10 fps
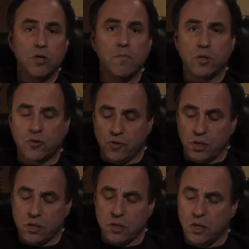too
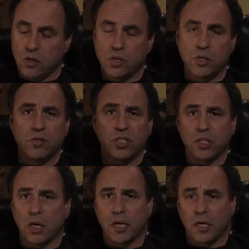monstrous, too
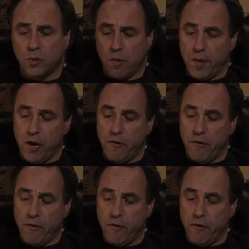shocking to